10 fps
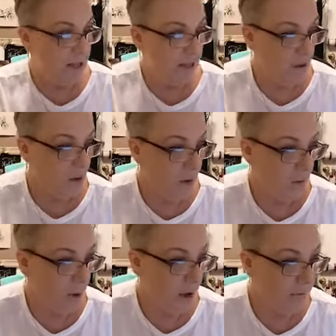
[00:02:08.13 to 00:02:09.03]
to see who
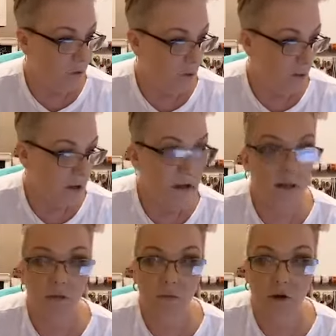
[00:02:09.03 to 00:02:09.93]
all pops on,
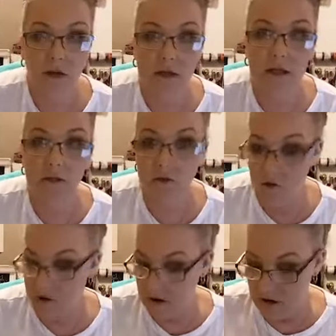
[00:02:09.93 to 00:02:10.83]
and then we're going to get
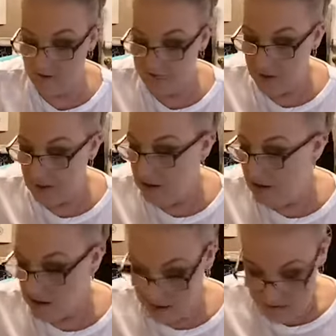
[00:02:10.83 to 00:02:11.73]
started
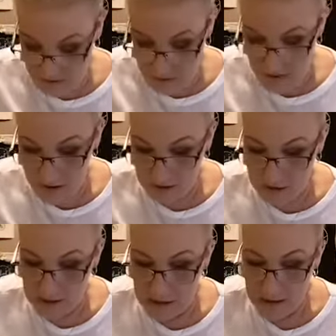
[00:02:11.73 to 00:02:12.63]

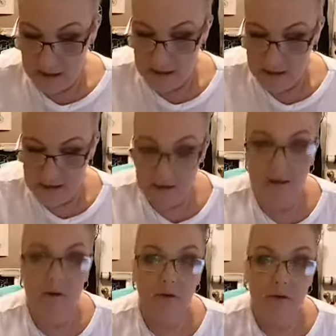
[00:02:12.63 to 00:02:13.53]
tonight
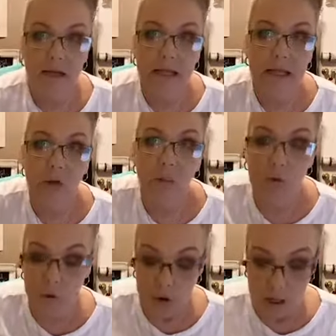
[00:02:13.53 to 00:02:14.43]
on a little
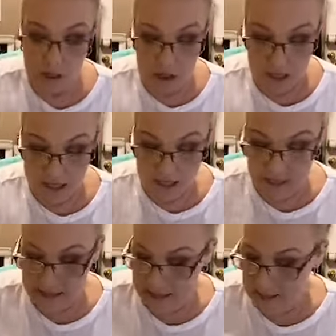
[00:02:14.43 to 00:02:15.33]

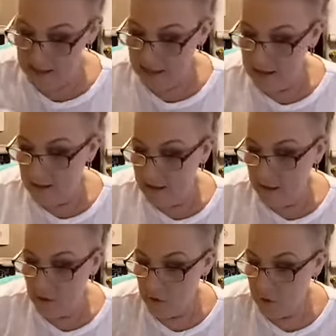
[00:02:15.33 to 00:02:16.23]
project.
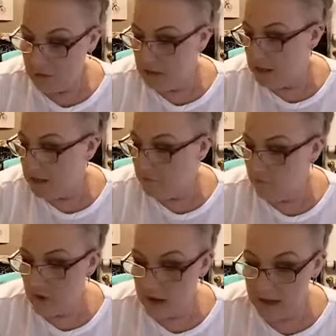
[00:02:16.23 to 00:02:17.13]
Who's
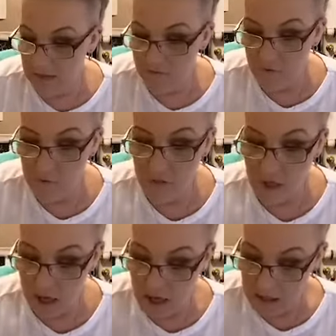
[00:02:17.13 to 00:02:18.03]
getting ready for the
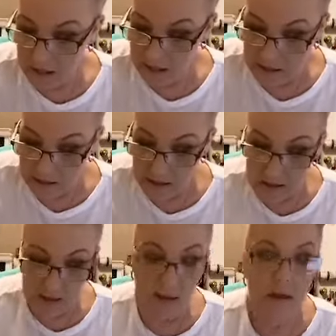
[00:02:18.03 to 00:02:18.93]

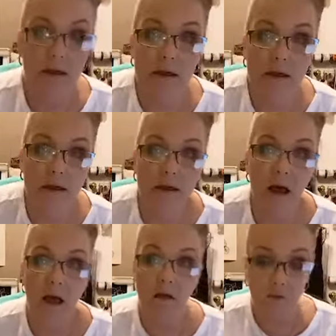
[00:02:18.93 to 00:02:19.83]
holidays?
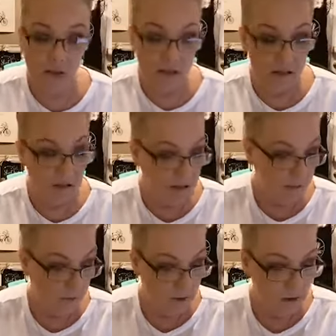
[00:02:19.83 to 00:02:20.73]
Halloween's going
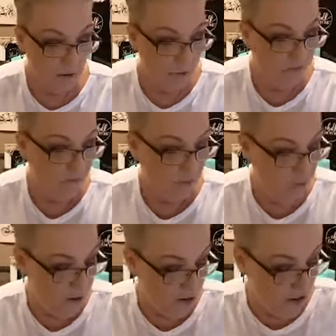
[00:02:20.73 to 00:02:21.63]
to be here
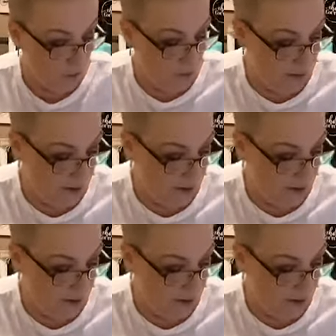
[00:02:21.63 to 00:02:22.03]
before we know